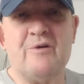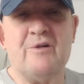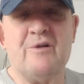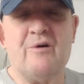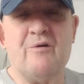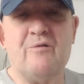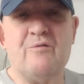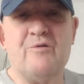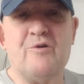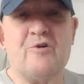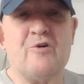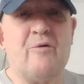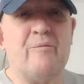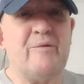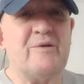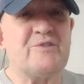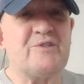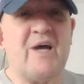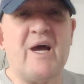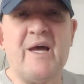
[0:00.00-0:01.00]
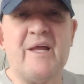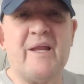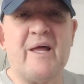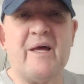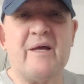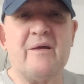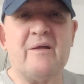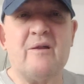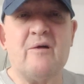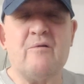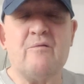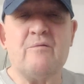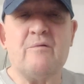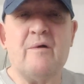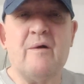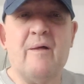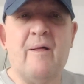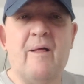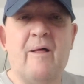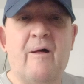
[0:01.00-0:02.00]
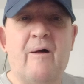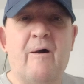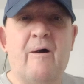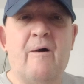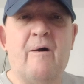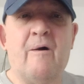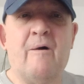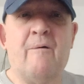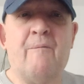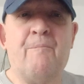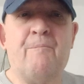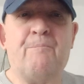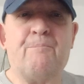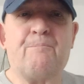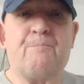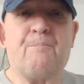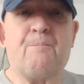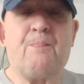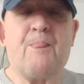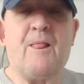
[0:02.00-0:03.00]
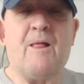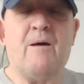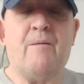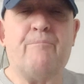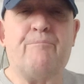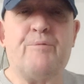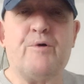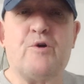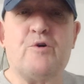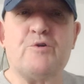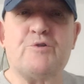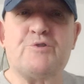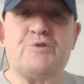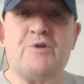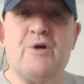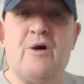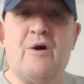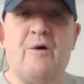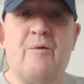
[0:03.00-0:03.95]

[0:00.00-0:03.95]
you know, you can't be saying that, you know, because...